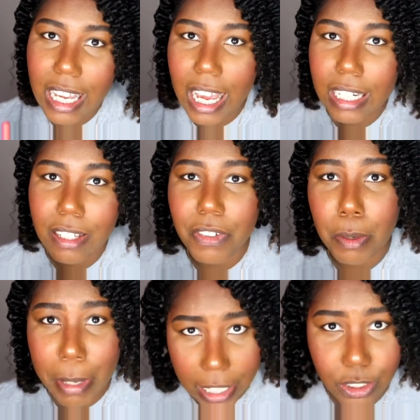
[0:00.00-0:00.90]
kind of a
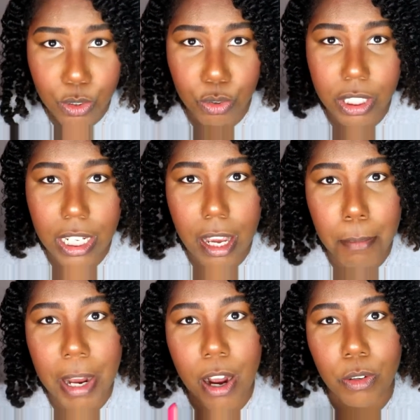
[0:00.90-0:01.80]
backstory
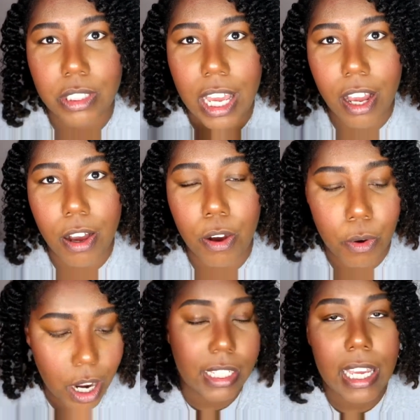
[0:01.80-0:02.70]
about how
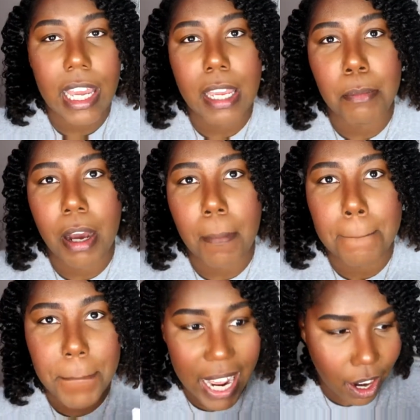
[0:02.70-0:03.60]
they came
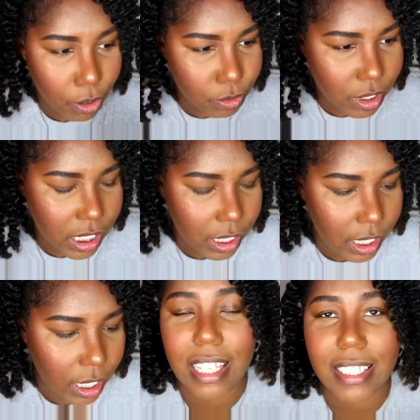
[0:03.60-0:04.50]
about.
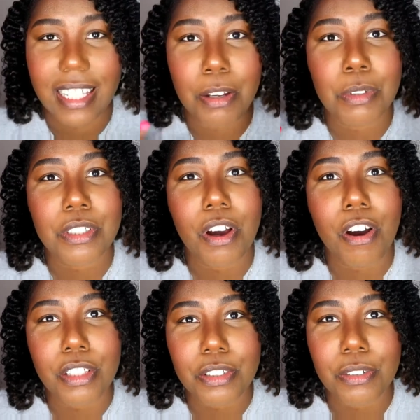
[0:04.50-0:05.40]
They was
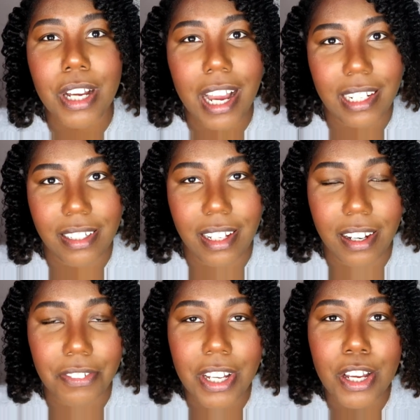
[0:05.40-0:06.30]
also kind
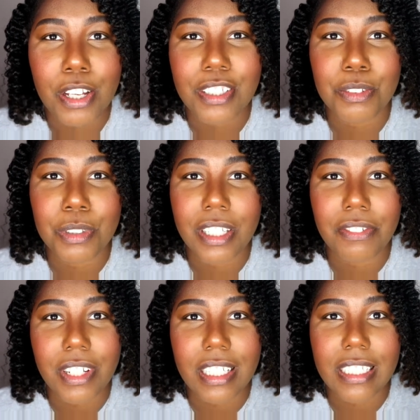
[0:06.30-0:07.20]
enough to
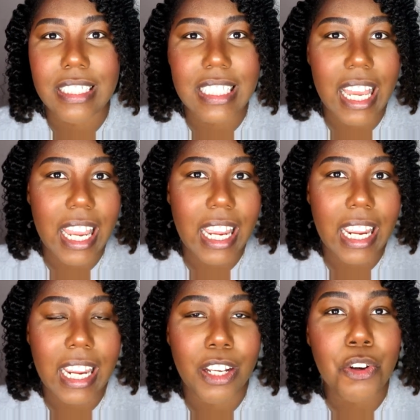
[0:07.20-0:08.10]
give us
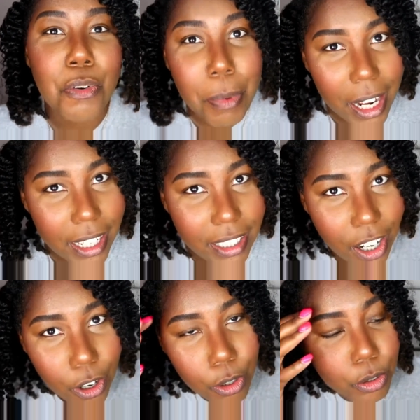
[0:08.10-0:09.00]
a coupon
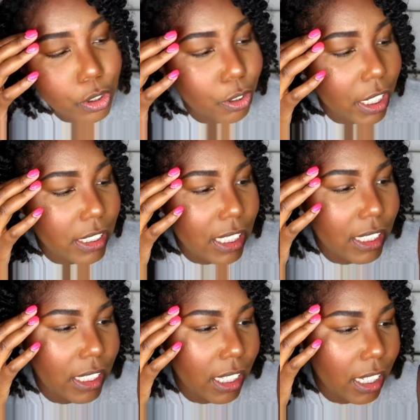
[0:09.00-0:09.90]
code so you guys
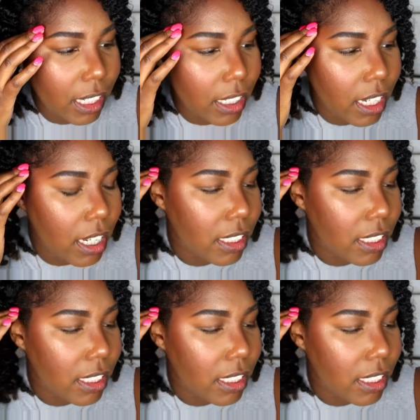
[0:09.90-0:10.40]
can get